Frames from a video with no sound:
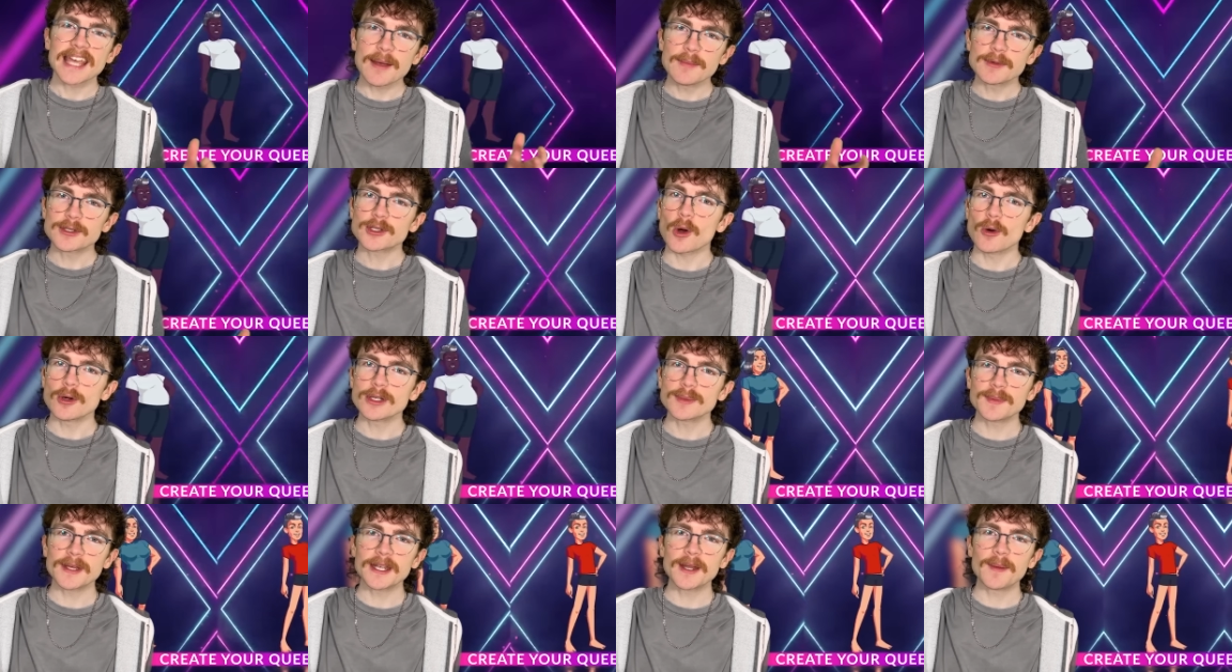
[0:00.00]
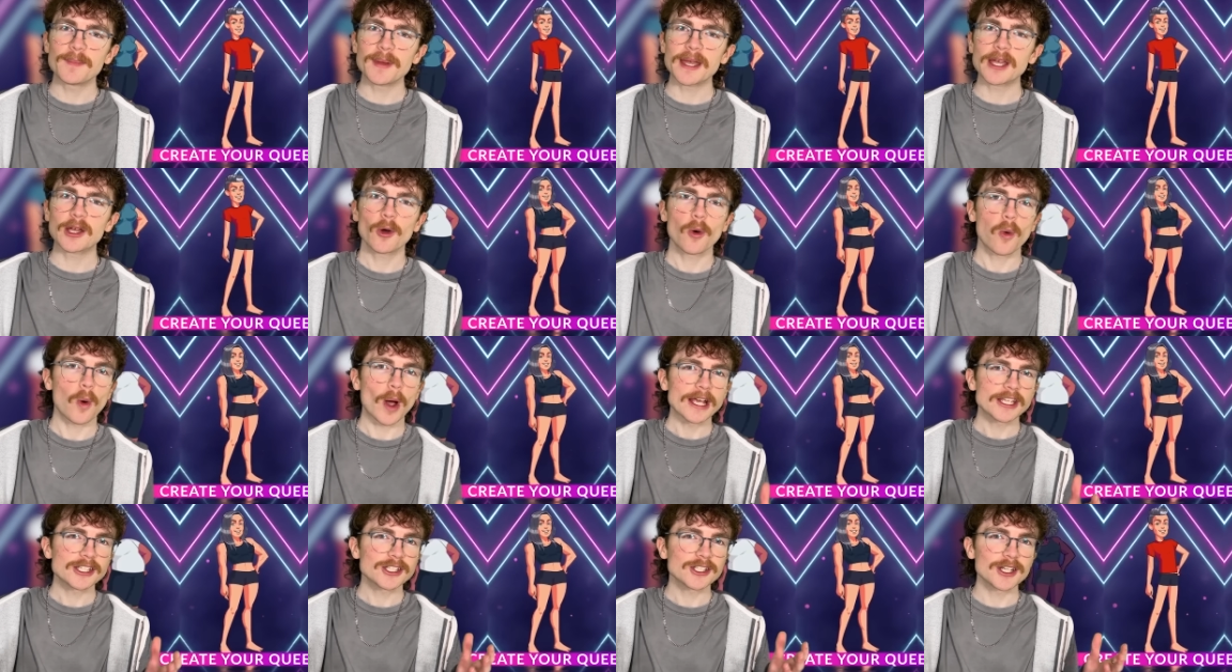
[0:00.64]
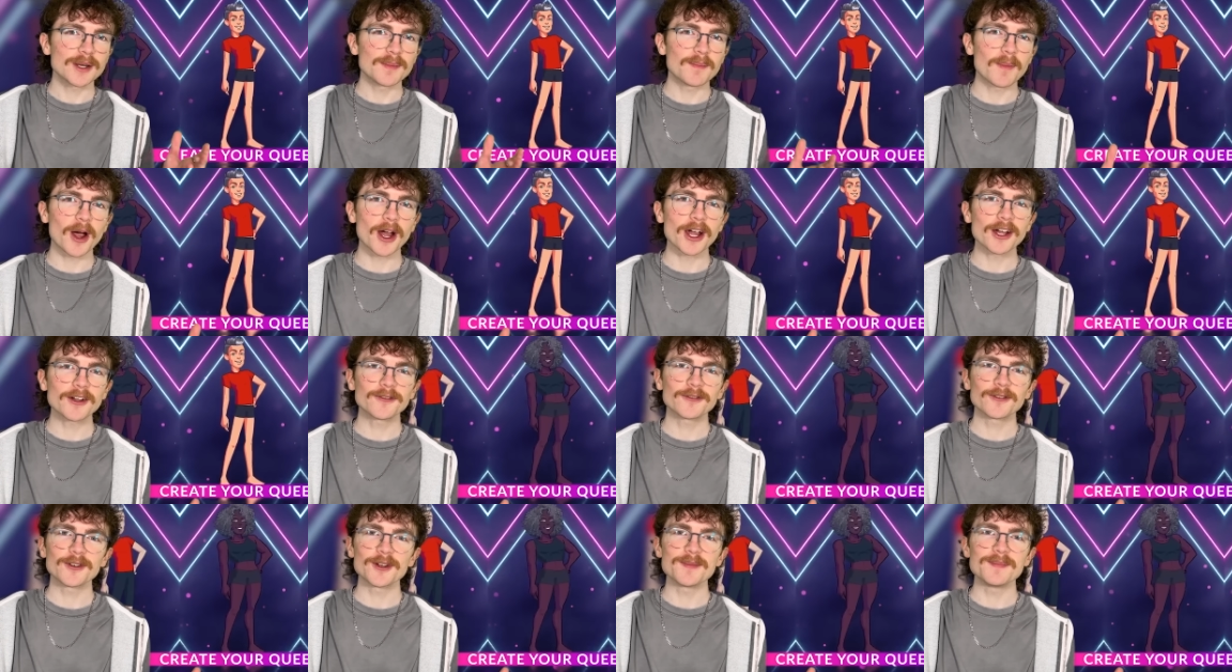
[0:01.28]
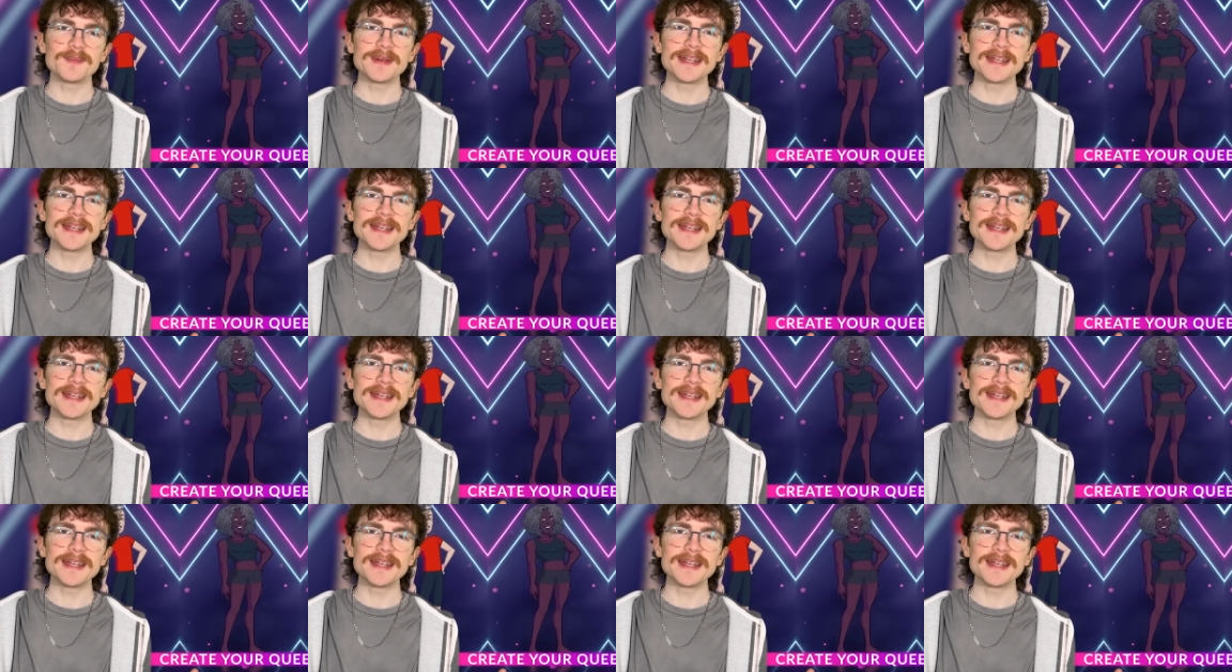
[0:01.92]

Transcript: game has always been a big question mark for